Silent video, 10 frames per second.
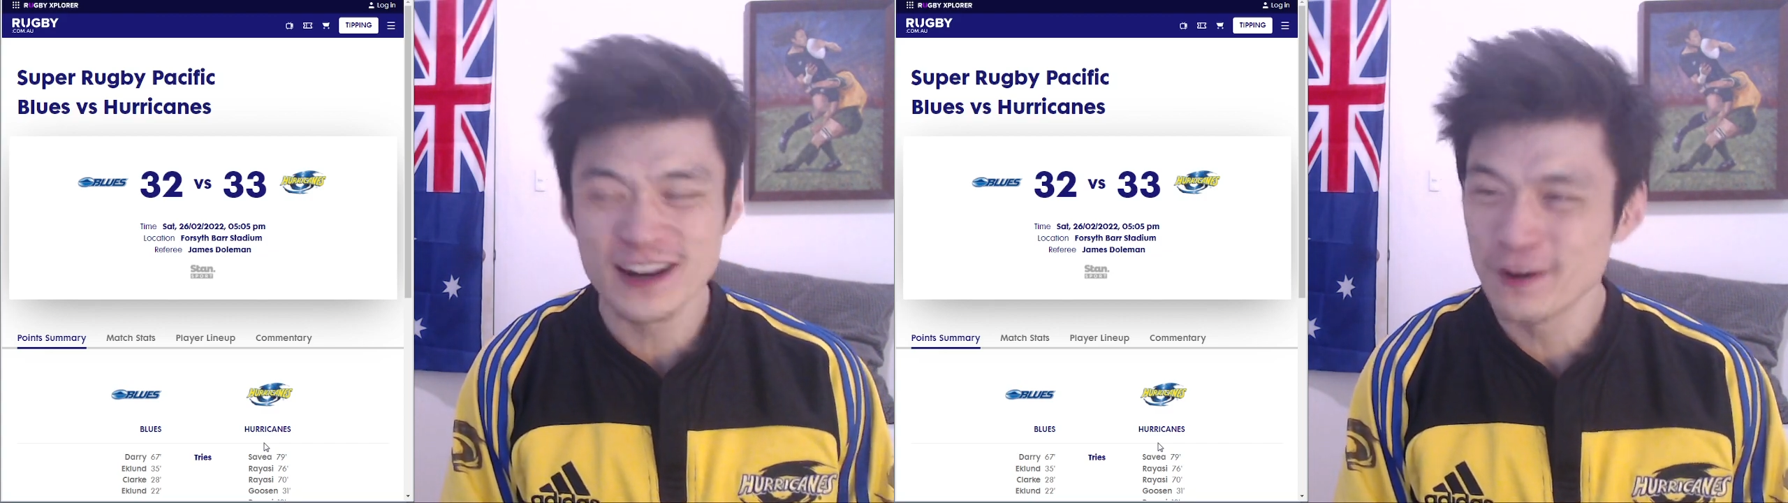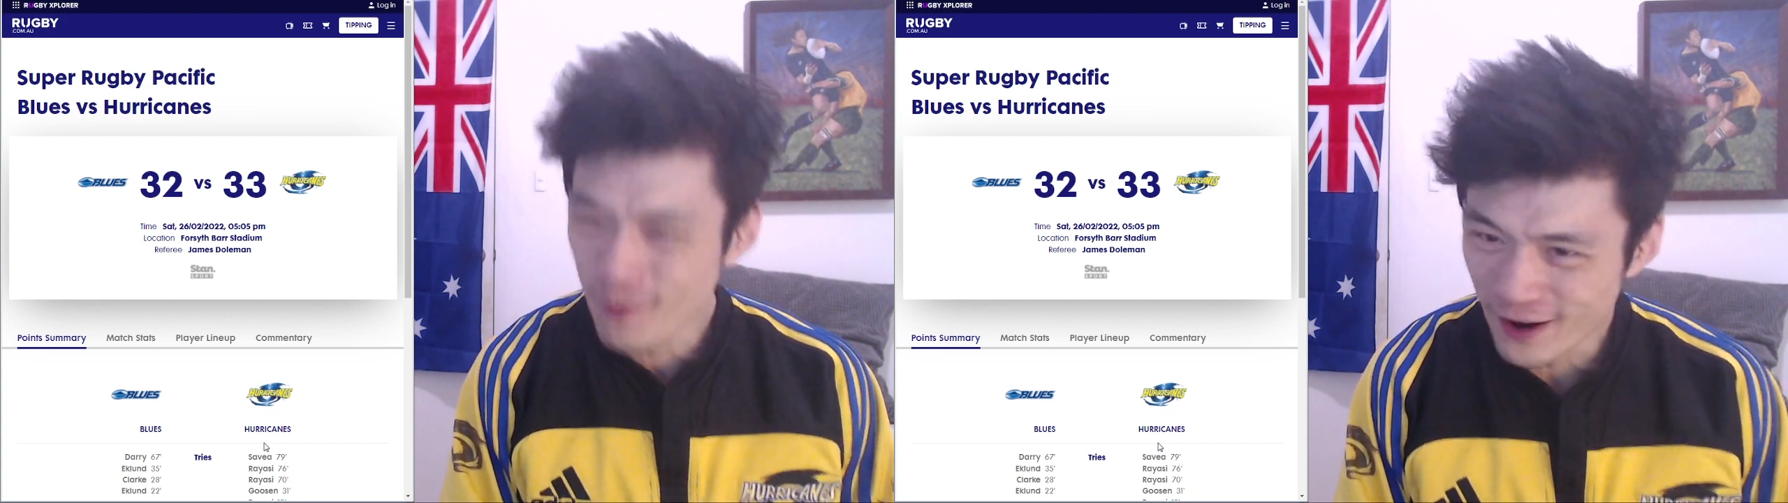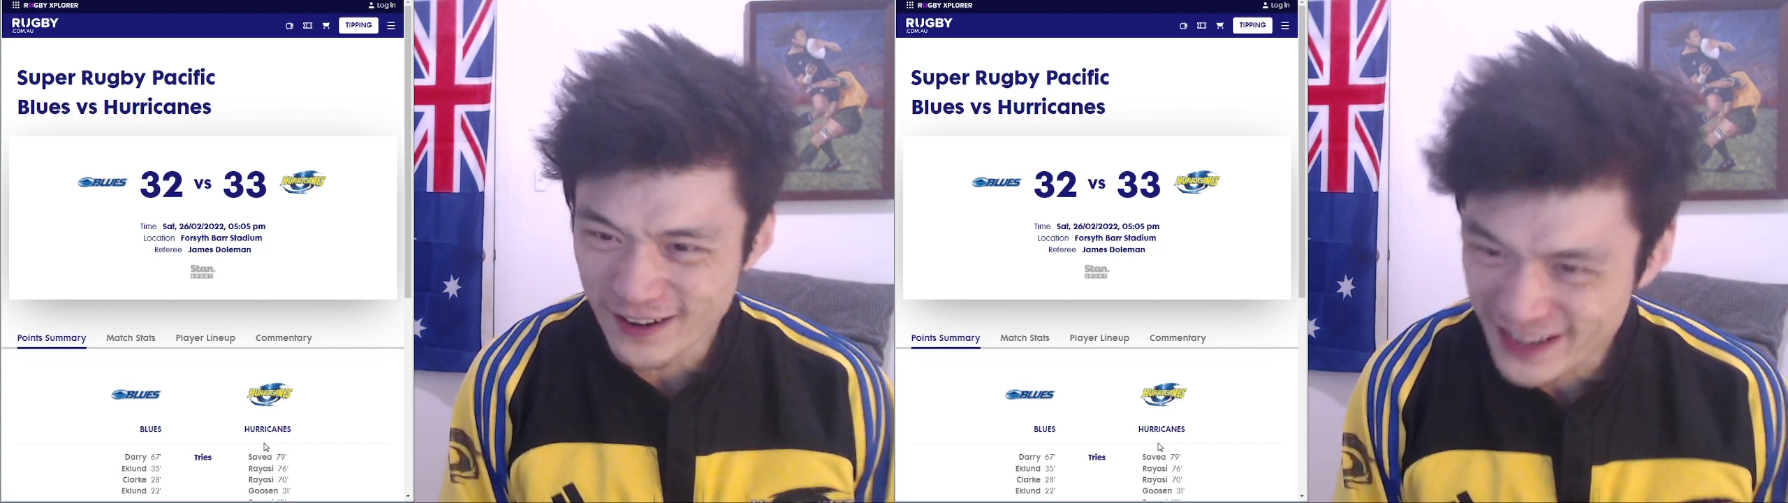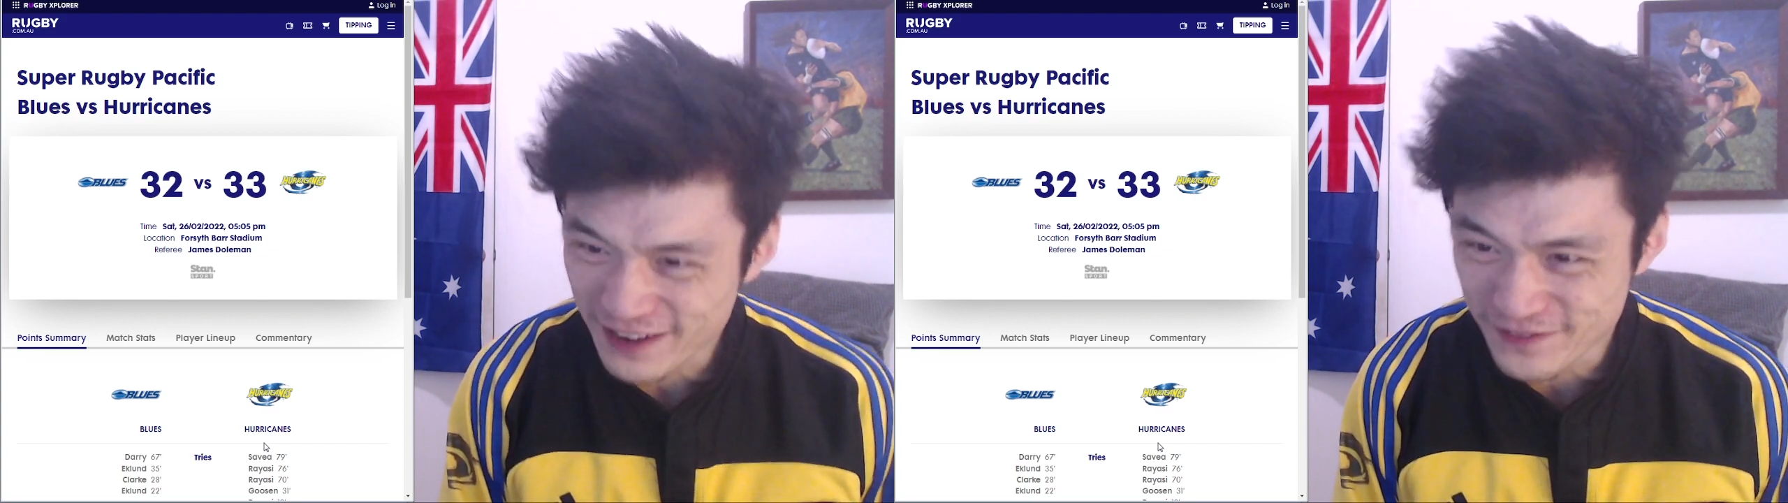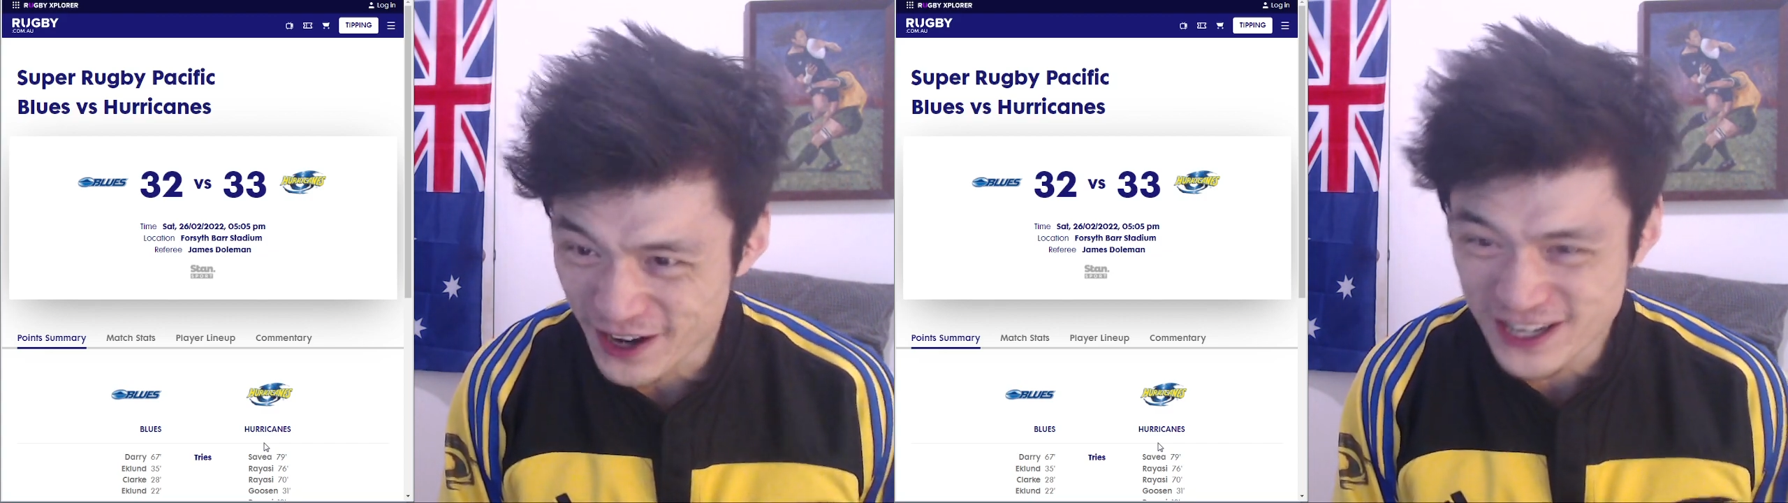He wanted
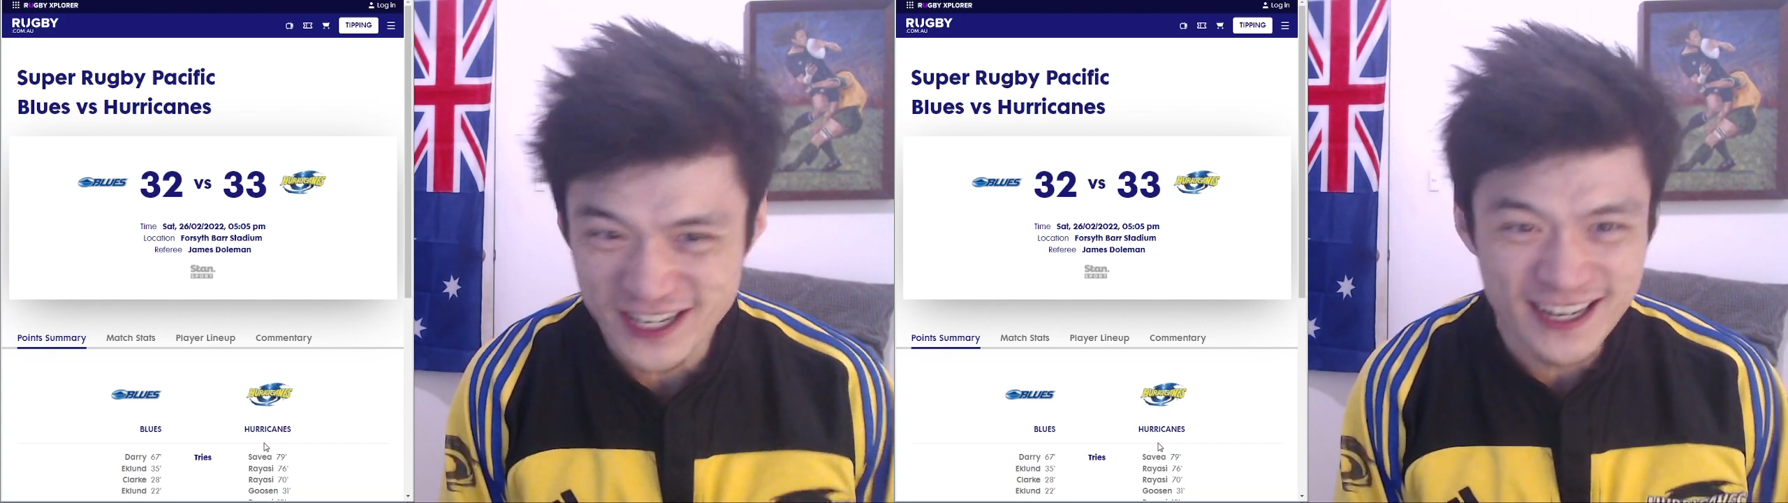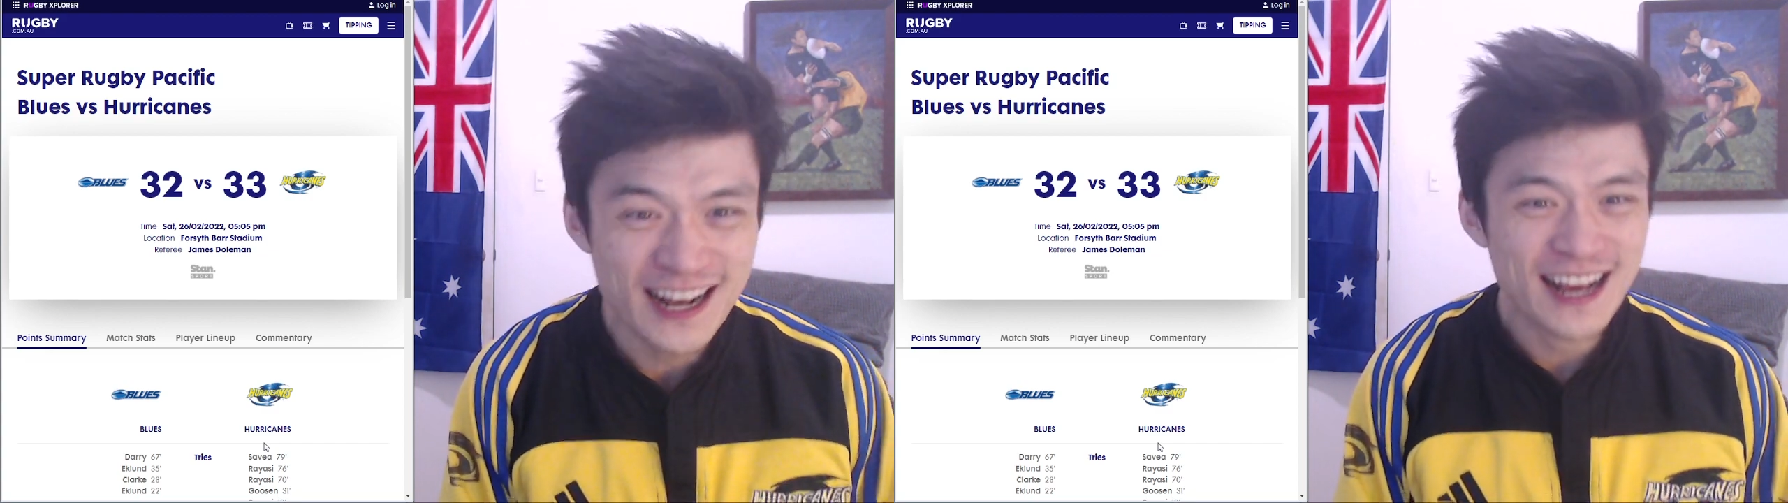conversion